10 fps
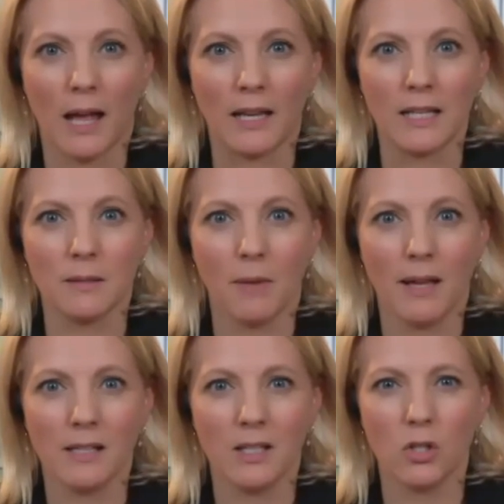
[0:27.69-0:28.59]
and his
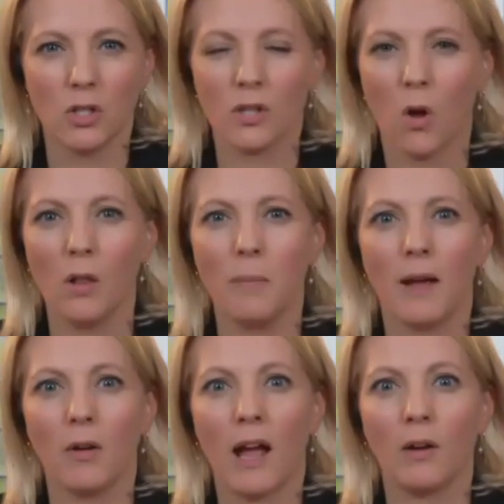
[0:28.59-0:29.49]
message is all
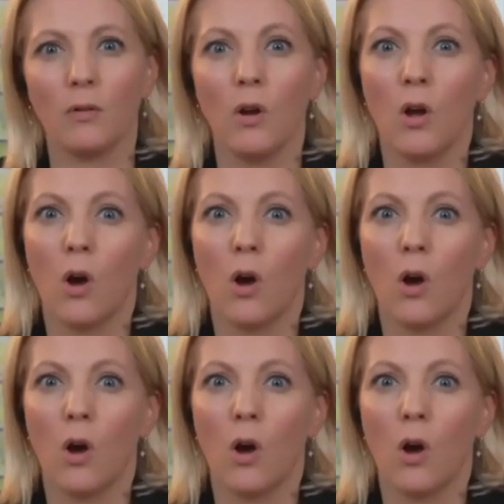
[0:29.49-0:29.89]
about how